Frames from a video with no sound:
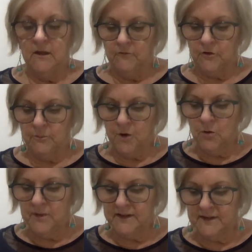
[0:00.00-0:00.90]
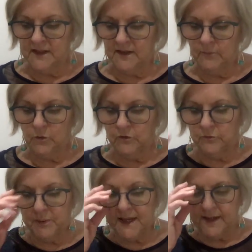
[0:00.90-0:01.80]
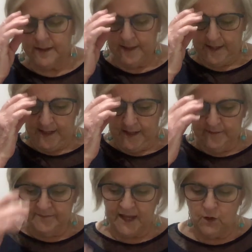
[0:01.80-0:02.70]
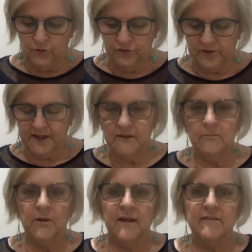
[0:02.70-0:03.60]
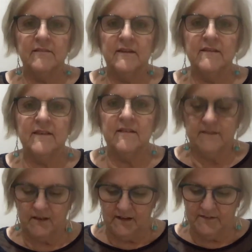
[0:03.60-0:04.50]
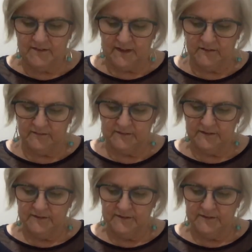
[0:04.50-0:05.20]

For a moment, none of them could speak. Teo's skin buzzed and his insides tingled.